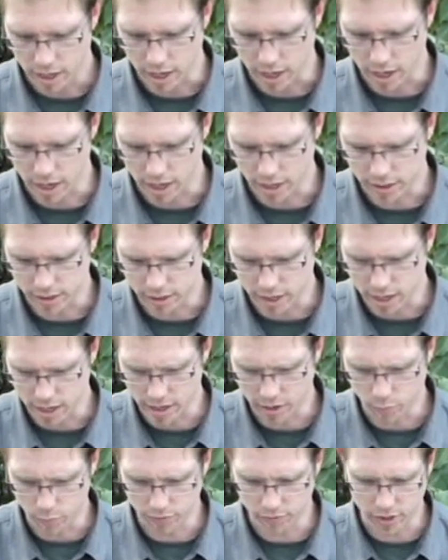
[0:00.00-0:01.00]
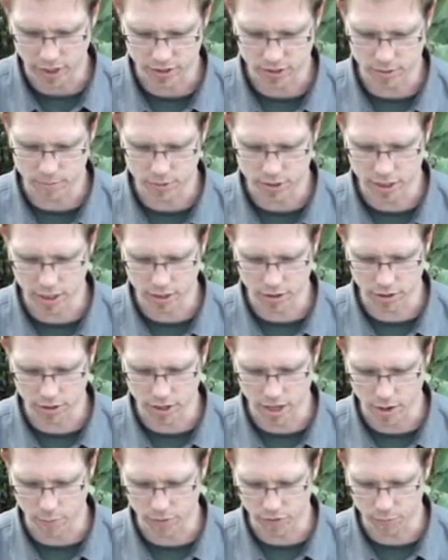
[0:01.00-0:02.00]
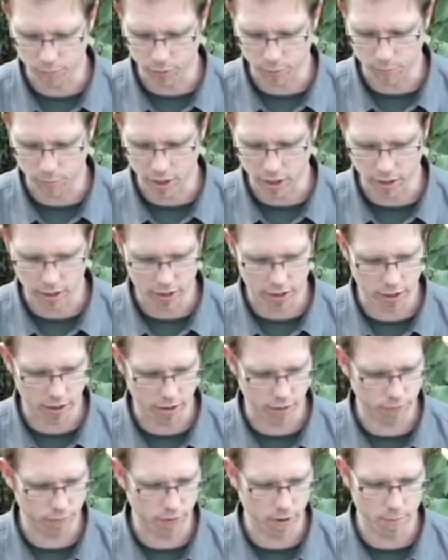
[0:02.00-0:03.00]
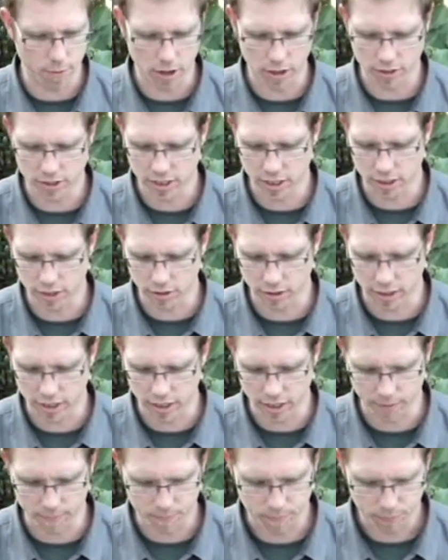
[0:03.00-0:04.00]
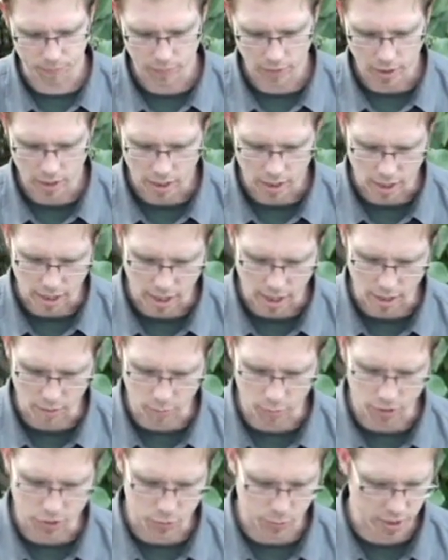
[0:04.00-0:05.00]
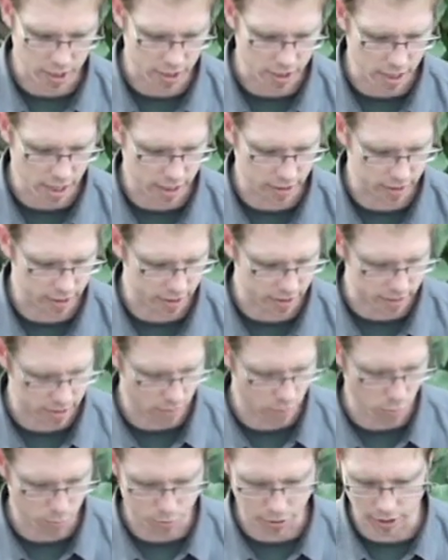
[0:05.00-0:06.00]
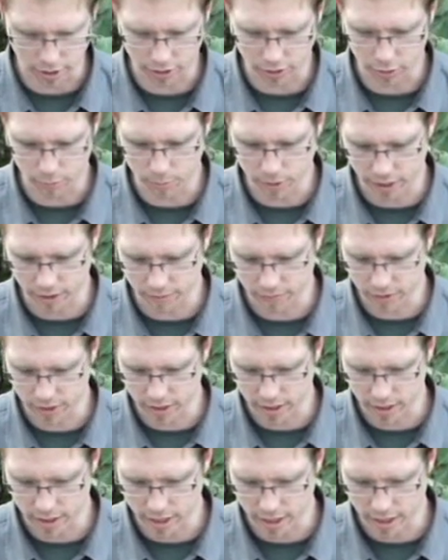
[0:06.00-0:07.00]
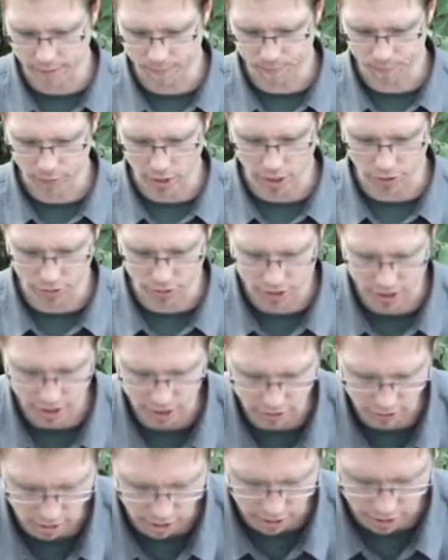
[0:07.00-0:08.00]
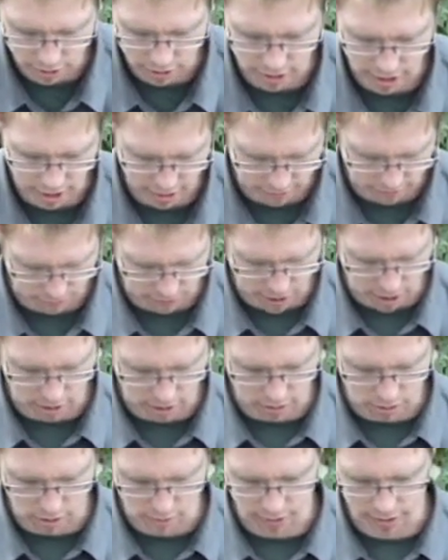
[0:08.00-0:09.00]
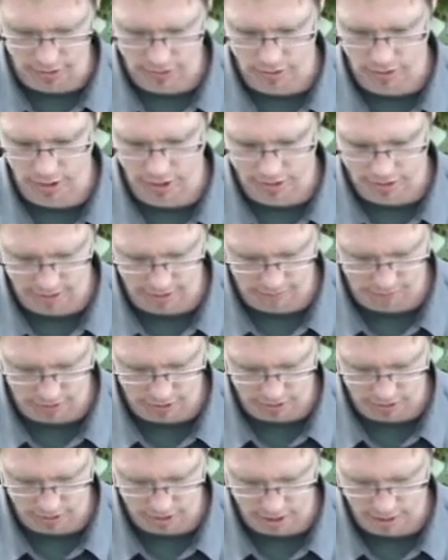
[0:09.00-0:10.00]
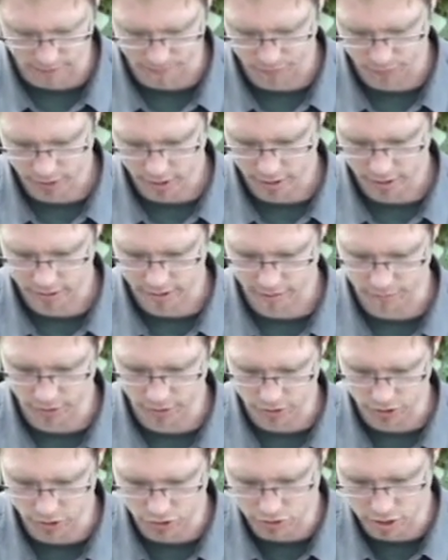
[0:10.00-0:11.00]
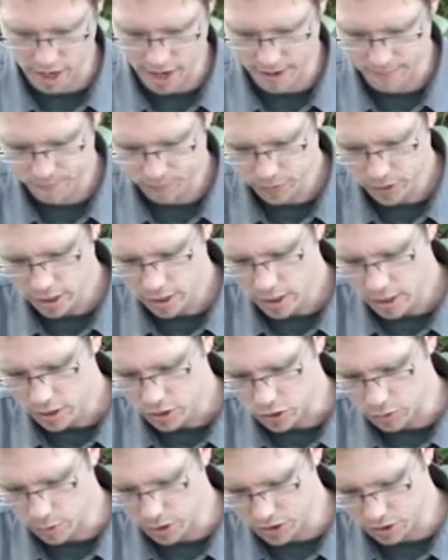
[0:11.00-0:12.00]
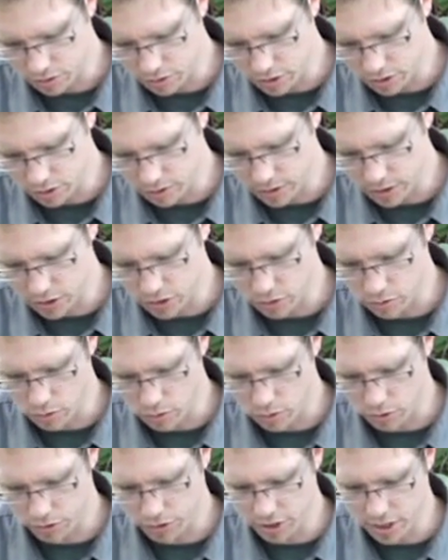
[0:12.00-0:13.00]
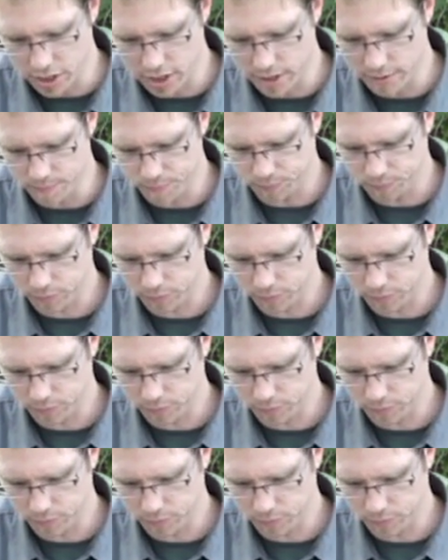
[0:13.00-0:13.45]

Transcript: and uh, we've got some tinder that we've prepared here from our tinder kit. And once we ignite this, then we'll put a little bit of the uh, other tinder on here to get the fire going. So let's give this uh, let's give this a try. So what you do is you hold the